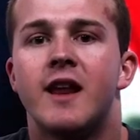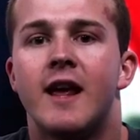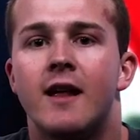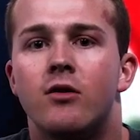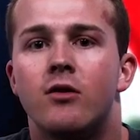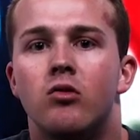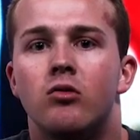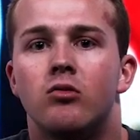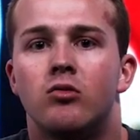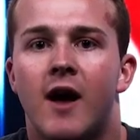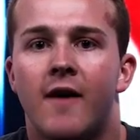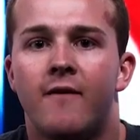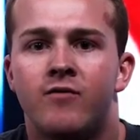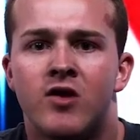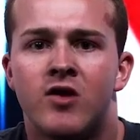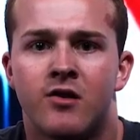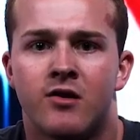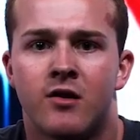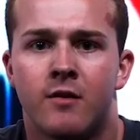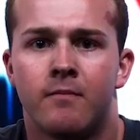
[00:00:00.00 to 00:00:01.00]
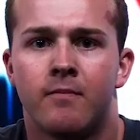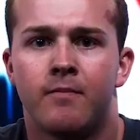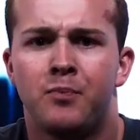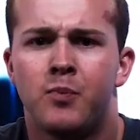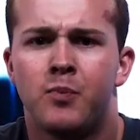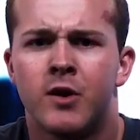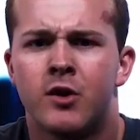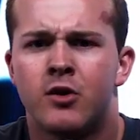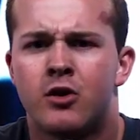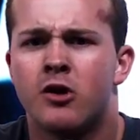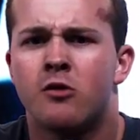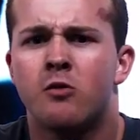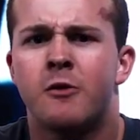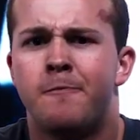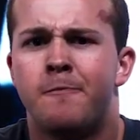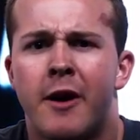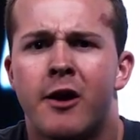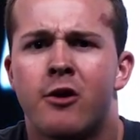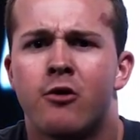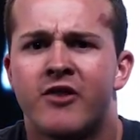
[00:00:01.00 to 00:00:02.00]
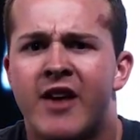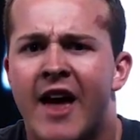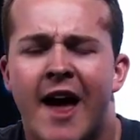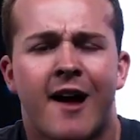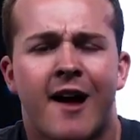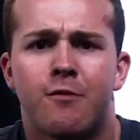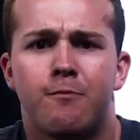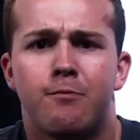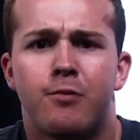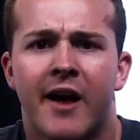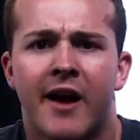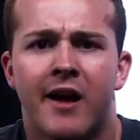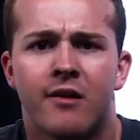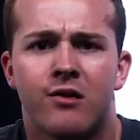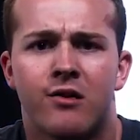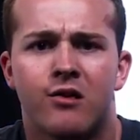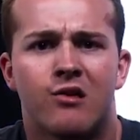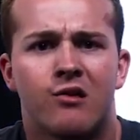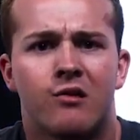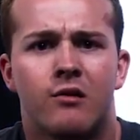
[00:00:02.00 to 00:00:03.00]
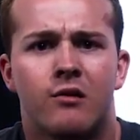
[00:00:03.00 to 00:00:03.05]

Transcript: into leftism, just with better tax plans.